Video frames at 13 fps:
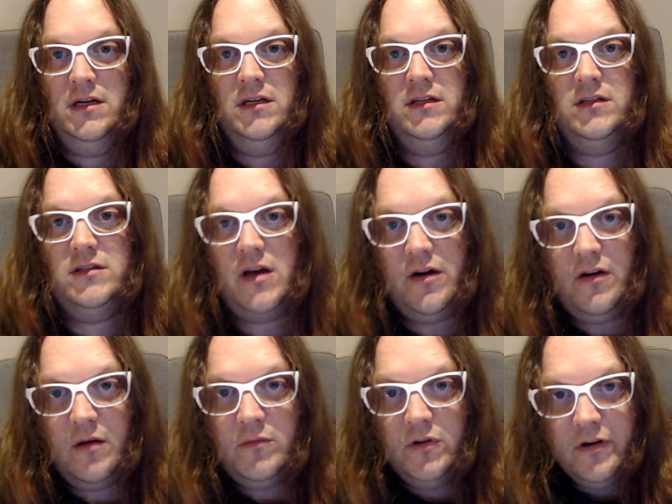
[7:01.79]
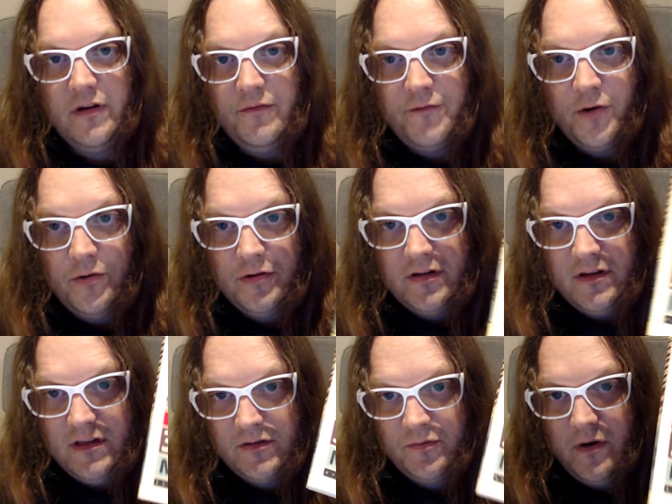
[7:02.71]
So I'm looking forward to
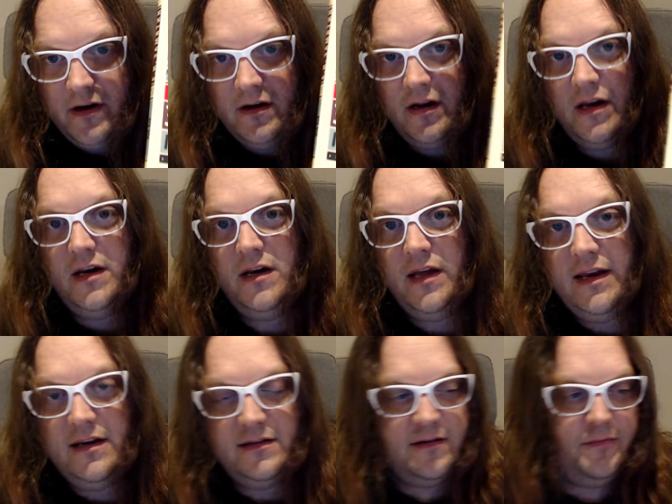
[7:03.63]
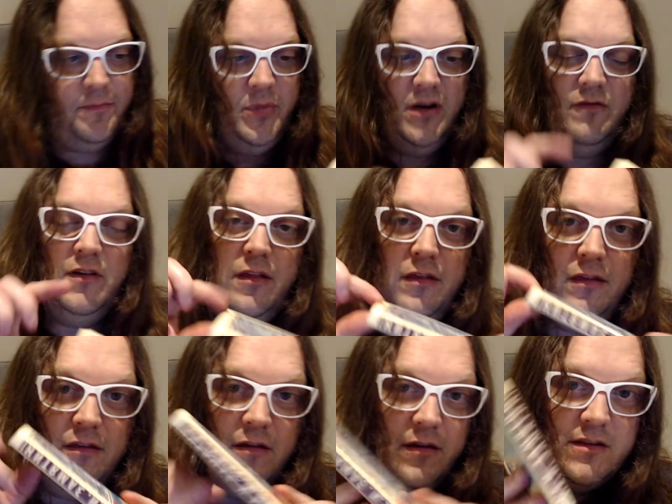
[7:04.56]
this one, and it is a bit of
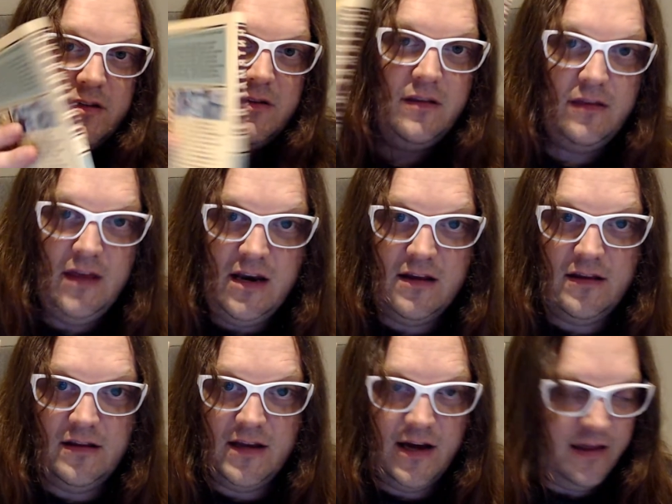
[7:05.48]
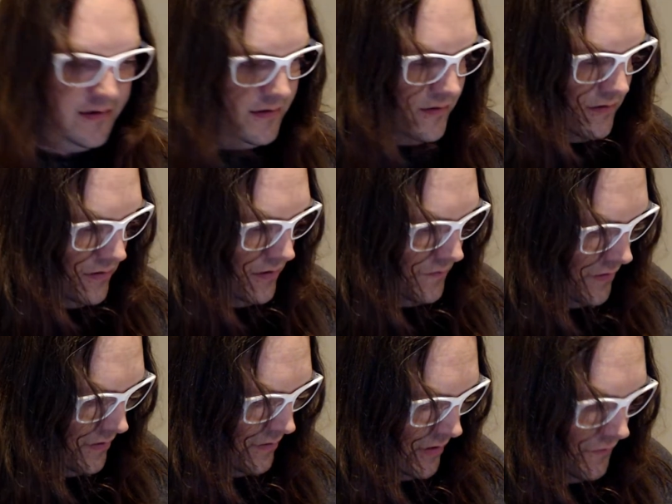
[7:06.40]
it's thinner than the others if
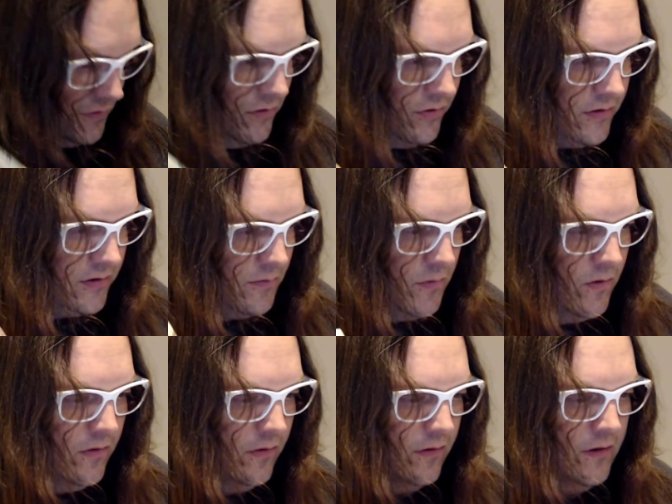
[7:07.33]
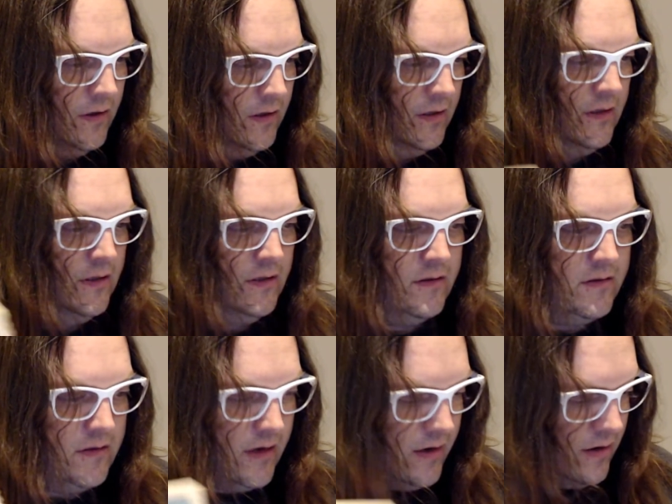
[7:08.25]
you look at them all.
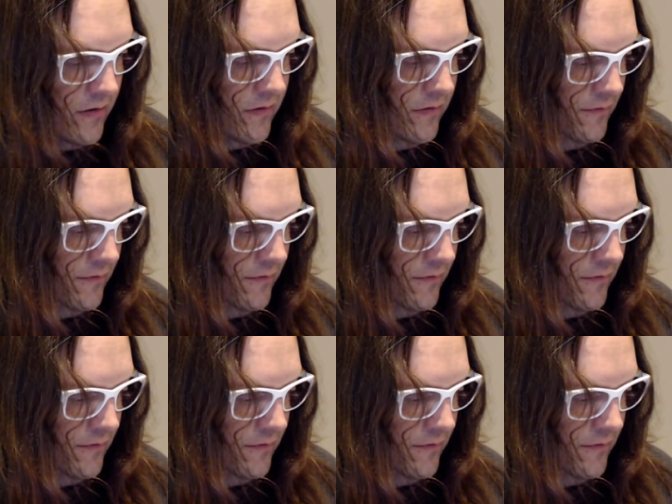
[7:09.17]
So